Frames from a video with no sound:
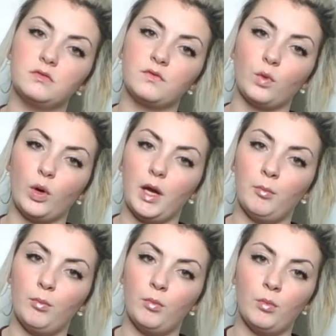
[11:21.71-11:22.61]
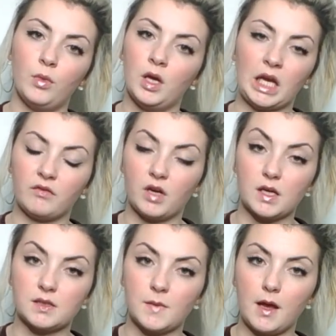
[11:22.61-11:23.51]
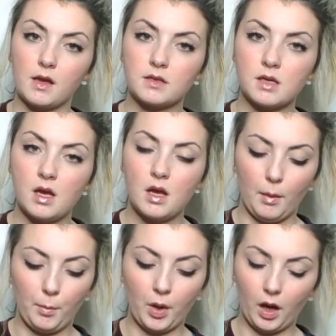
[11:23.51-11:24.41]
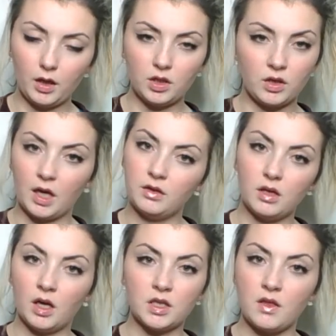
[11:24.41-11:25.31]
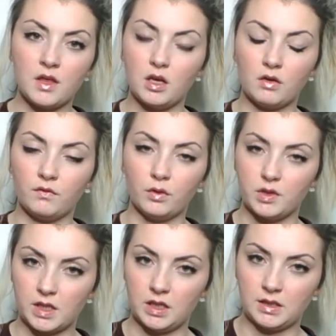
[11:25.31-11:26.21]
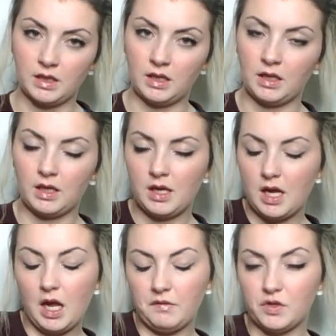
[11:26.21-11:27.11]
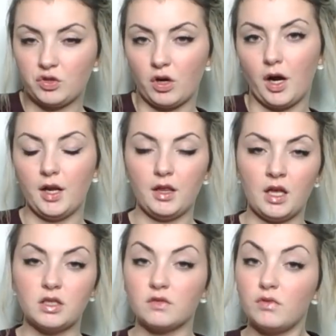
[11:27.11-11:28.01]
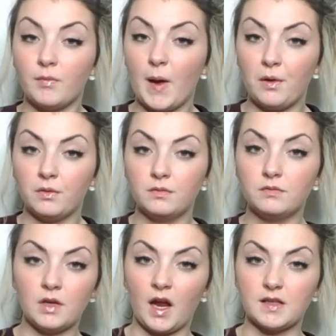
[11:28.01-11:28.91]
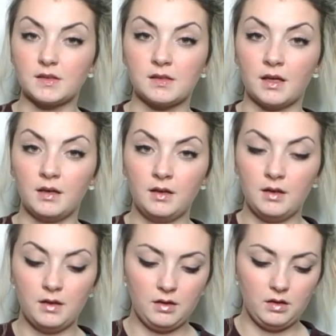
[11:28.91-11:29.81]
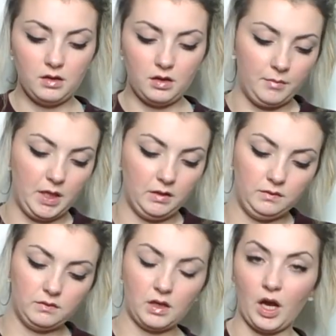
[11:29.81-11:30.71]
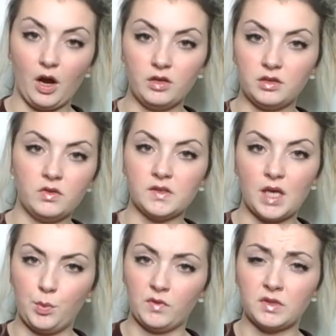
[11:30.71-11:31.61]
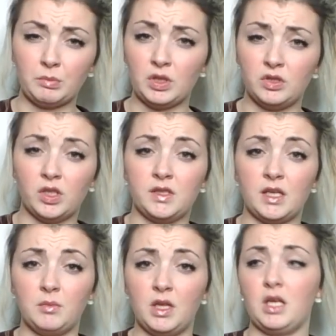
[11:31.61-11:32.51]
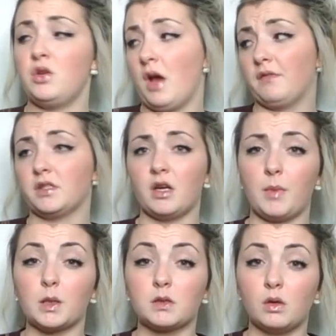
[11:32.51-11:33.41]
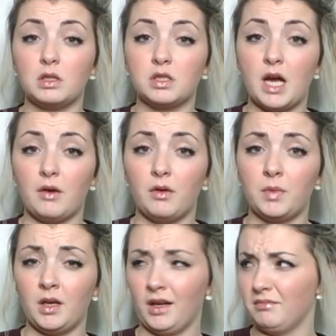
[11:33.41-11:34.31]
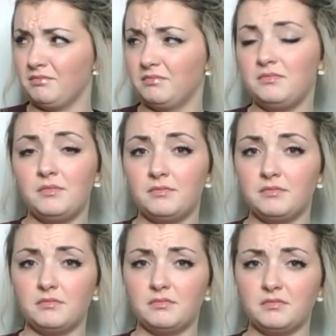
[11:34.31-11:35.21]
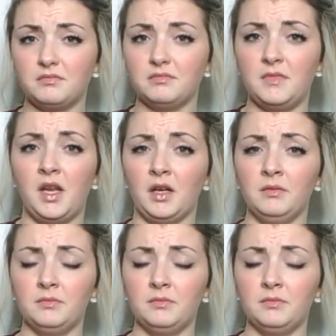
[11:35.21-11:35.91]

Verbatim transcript: for him in every aspect, but you can I don't think you can force kids. I think if you try it, they just rebel against it. I mean, like I'd do the same. If somebody tried to tell me that you have to go back to college now, I'd be like, no.